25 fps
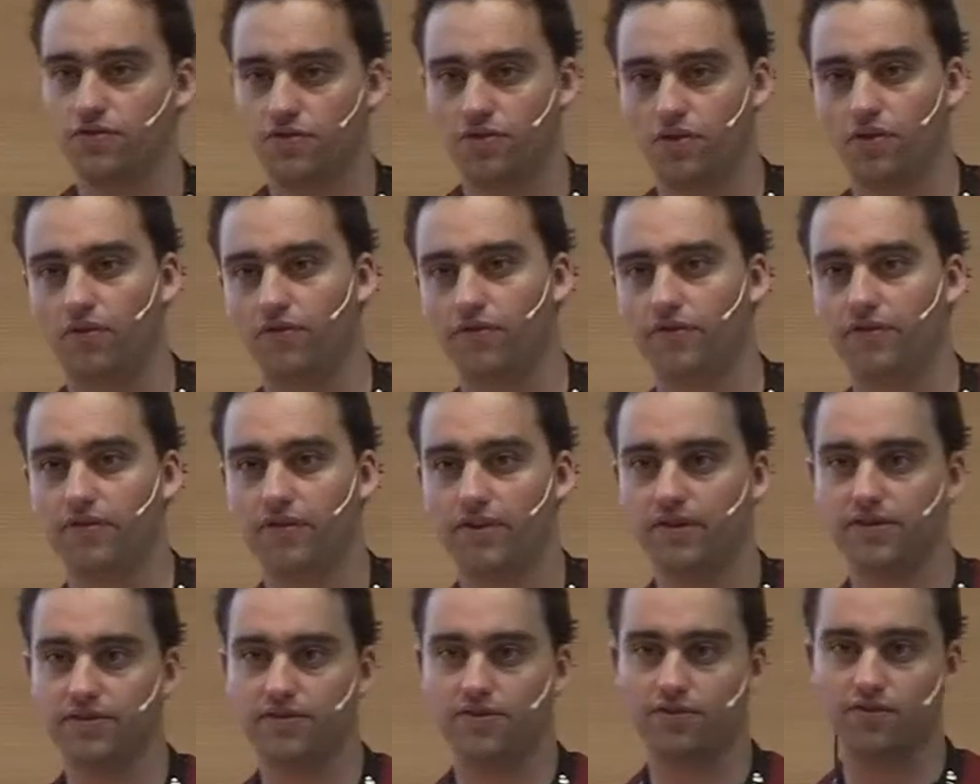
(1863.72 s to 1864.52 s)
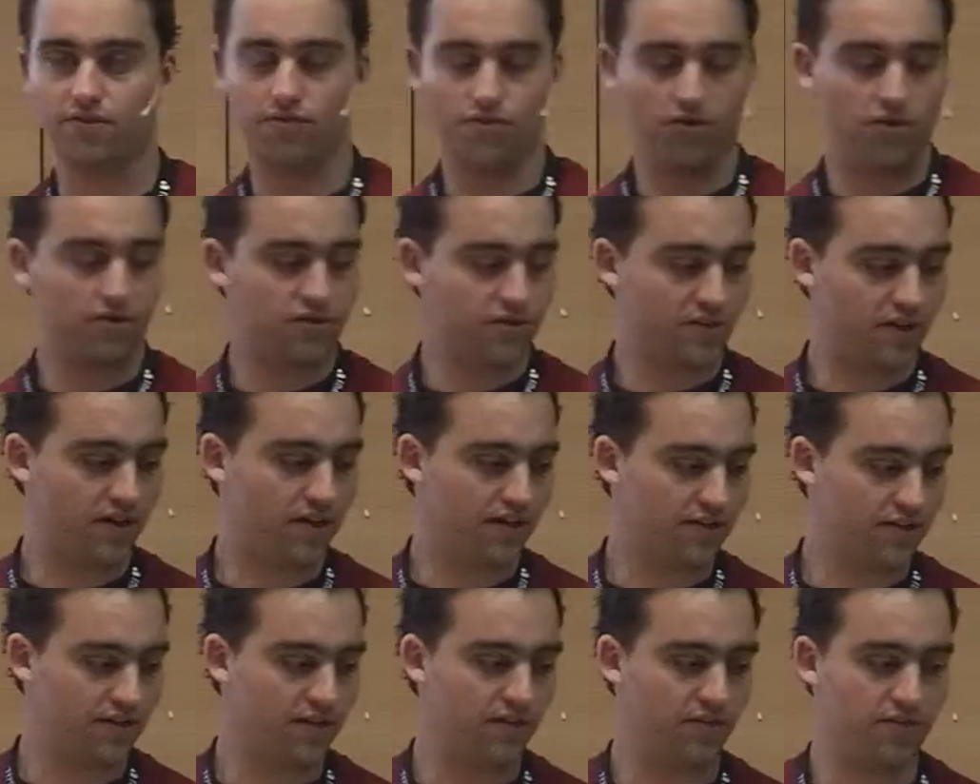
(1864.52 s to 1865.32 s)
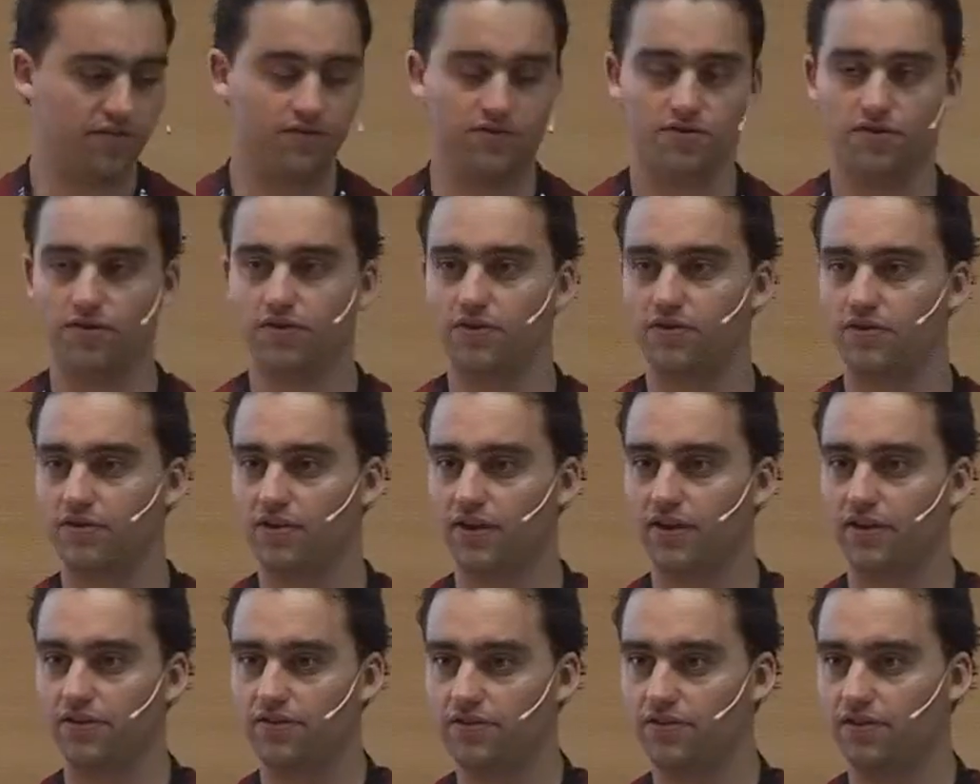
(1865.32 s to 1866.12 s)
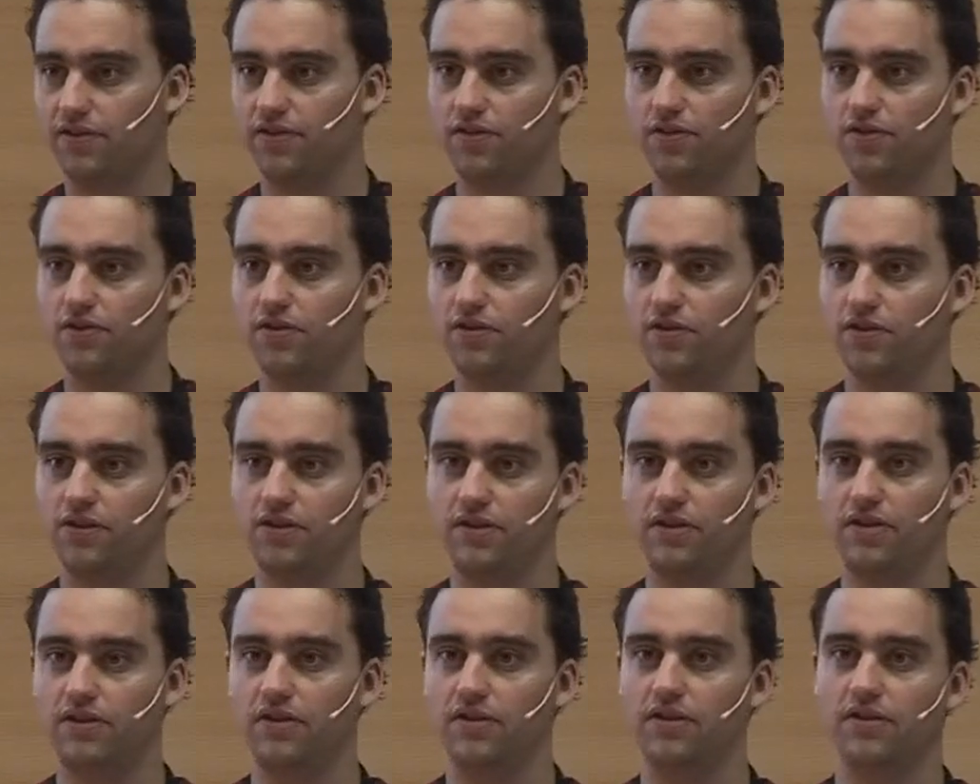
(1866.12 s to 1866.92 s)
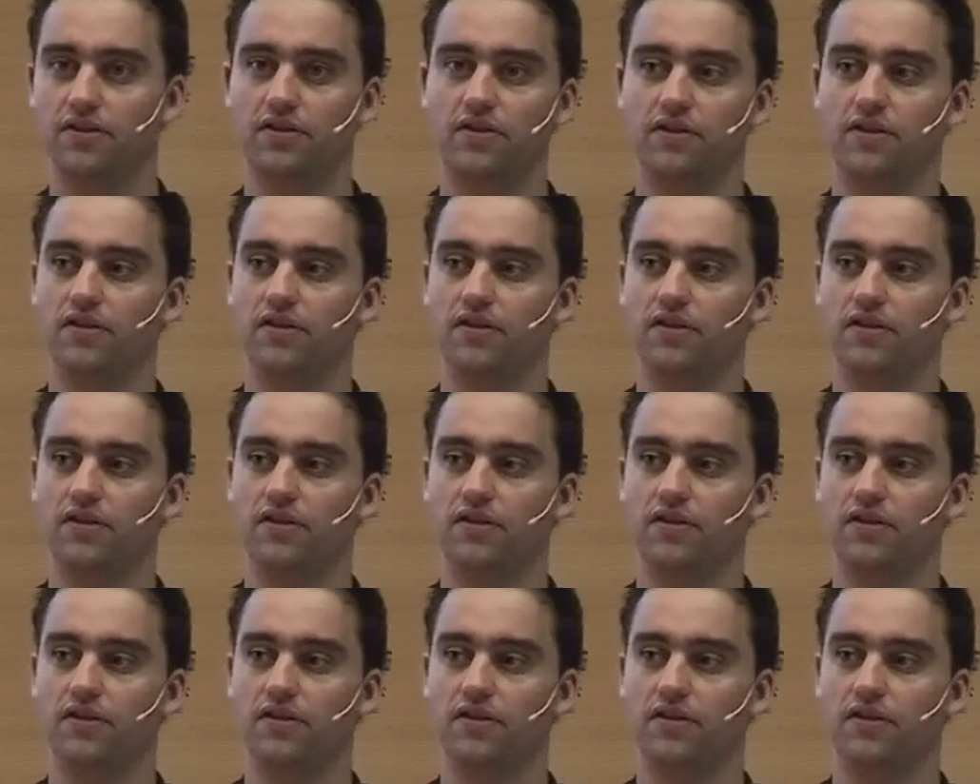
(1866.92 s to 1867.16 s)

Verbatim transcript: solving these cross-cutting concerns like security,